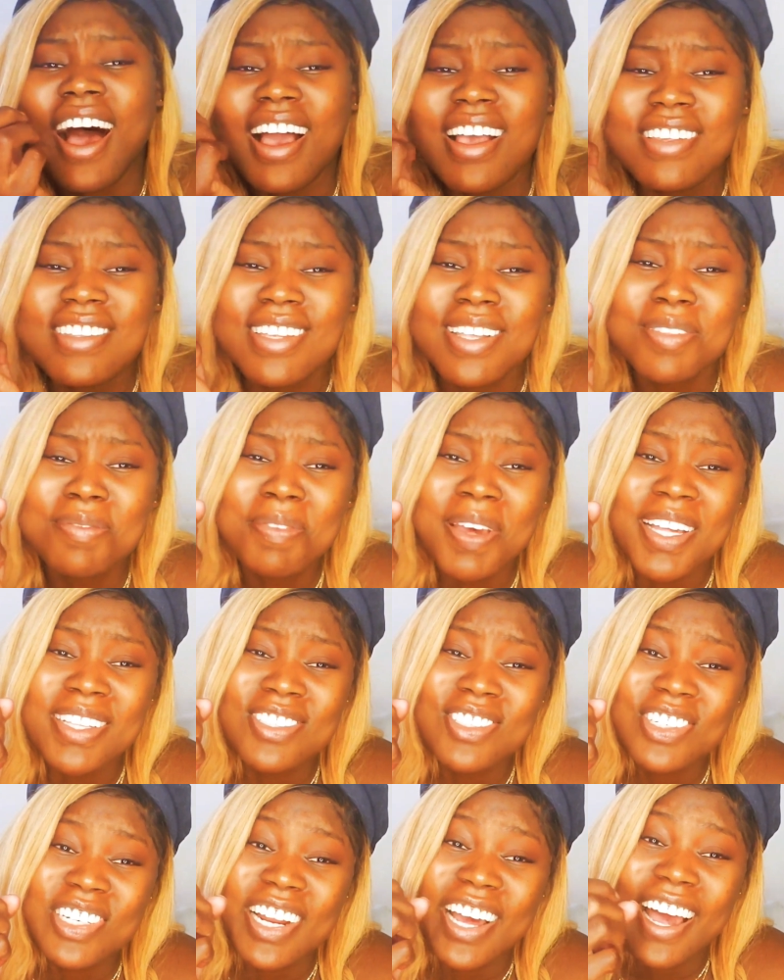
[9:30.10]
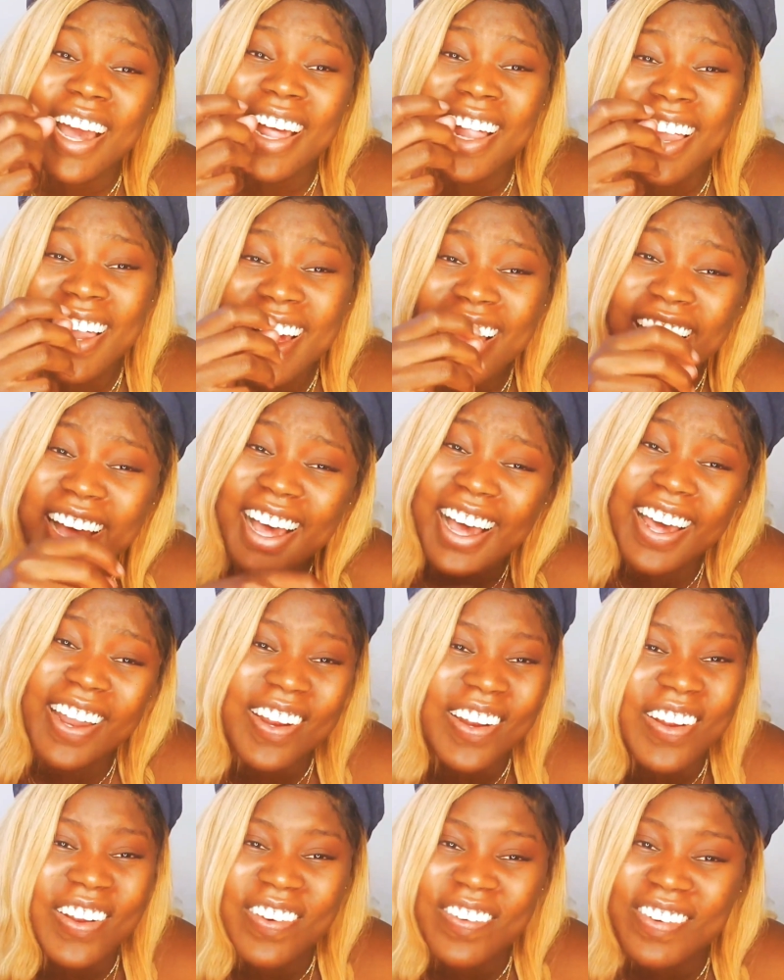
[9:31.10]
I said Petrodile. I
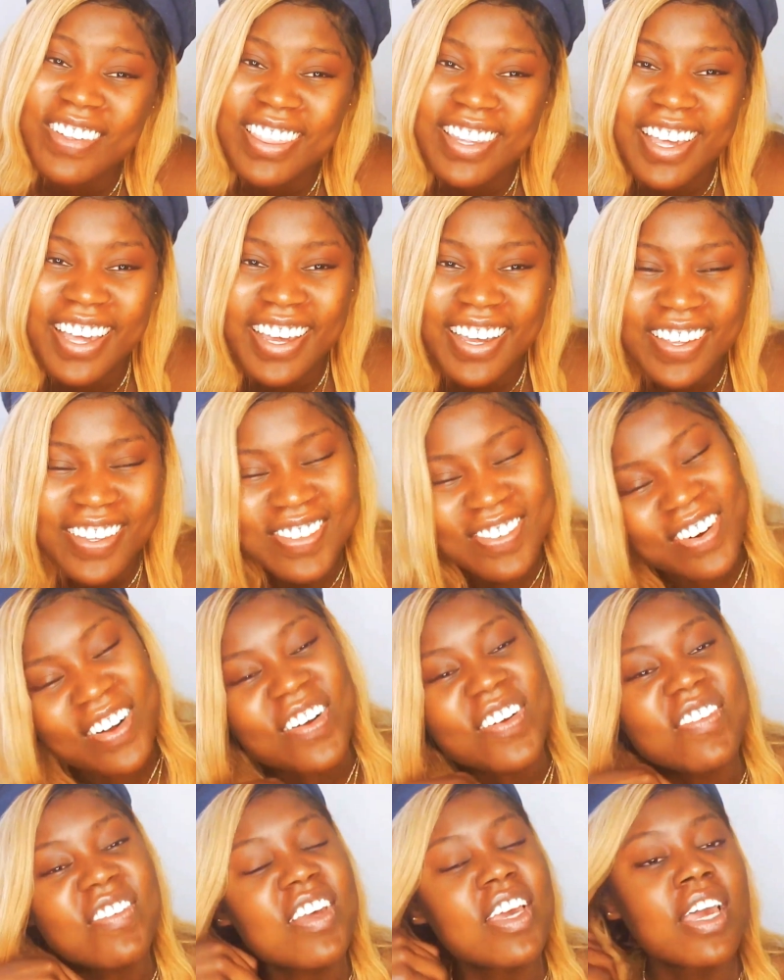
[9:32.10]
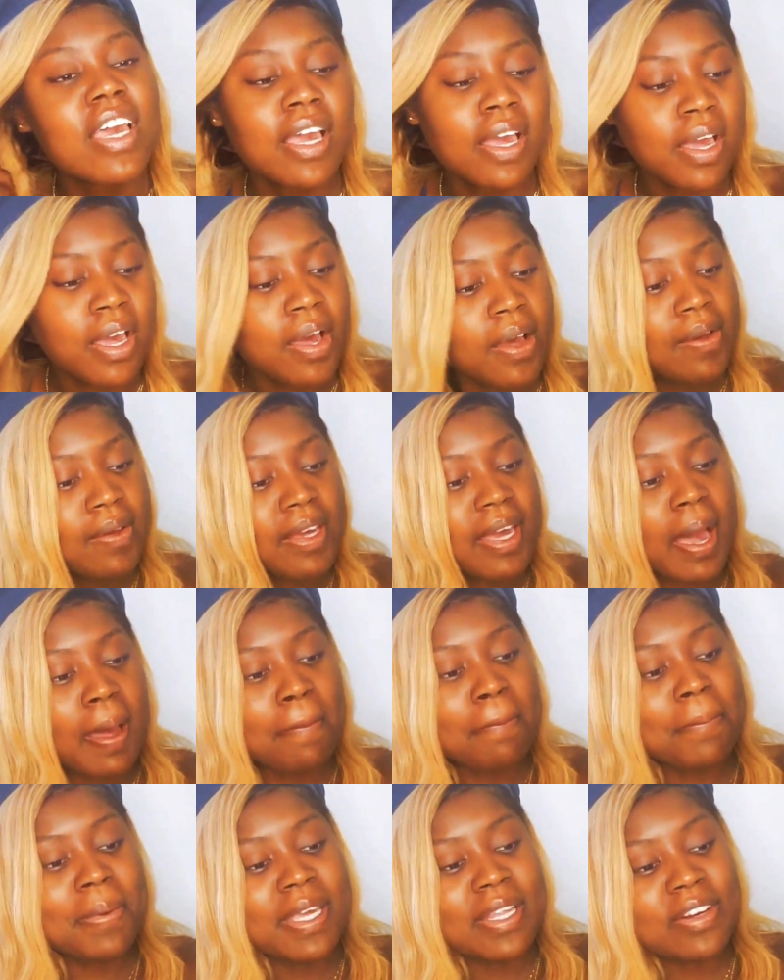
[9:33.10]
don't know what the heck is wrong. We
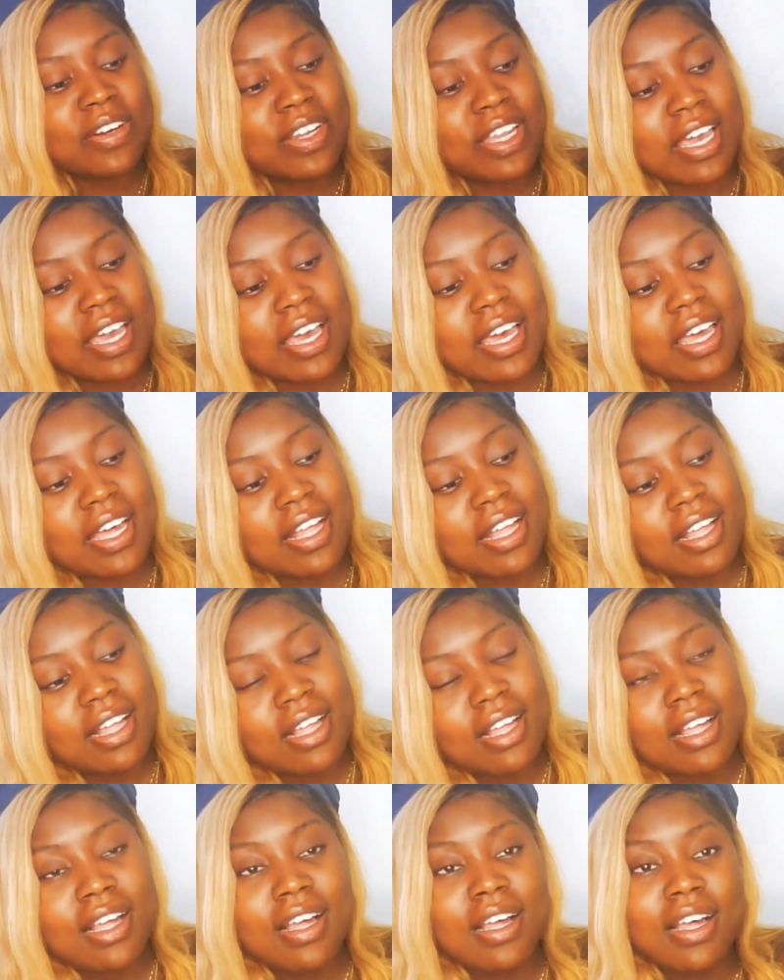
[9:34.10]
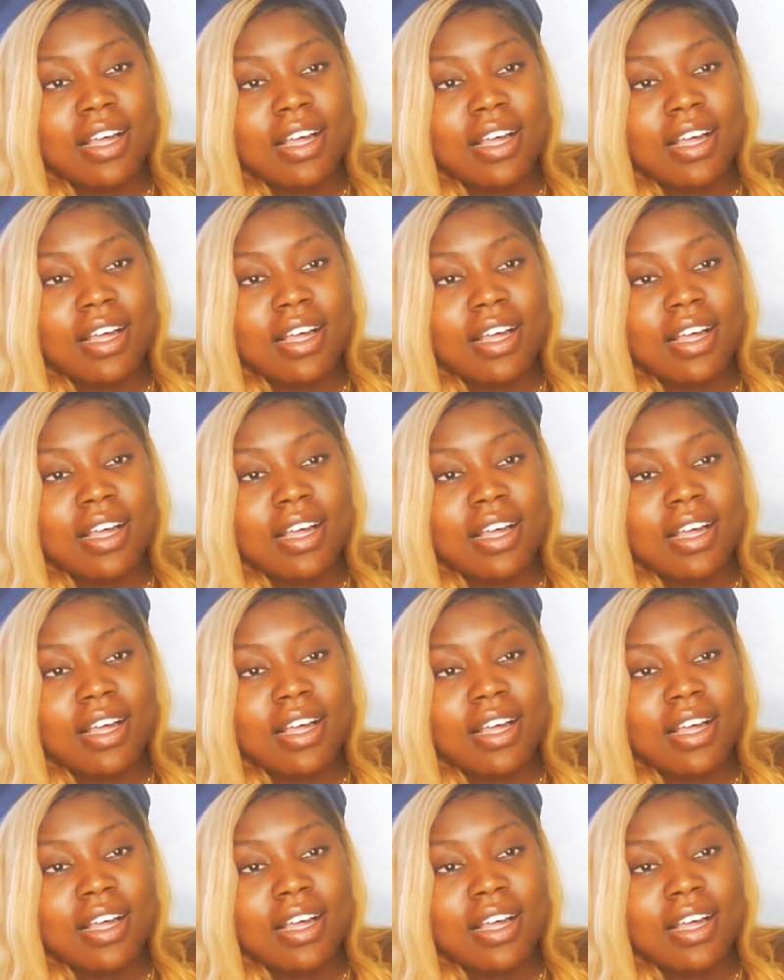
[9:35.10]
got Peter Gale,